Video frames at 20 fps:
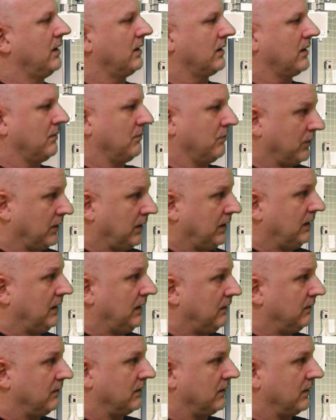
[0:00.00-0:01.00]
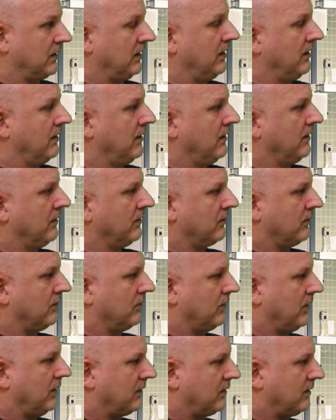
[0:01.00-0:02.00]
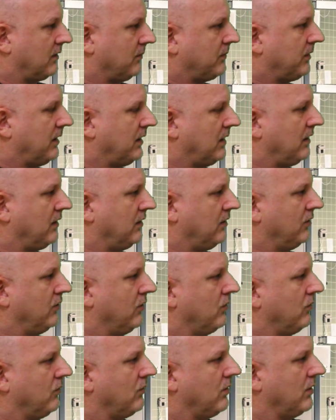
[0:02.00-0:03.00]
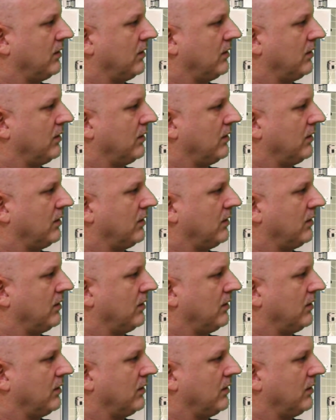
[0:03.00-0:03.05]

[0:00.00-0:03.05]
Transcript: can bleed easily. So it's something that you don't want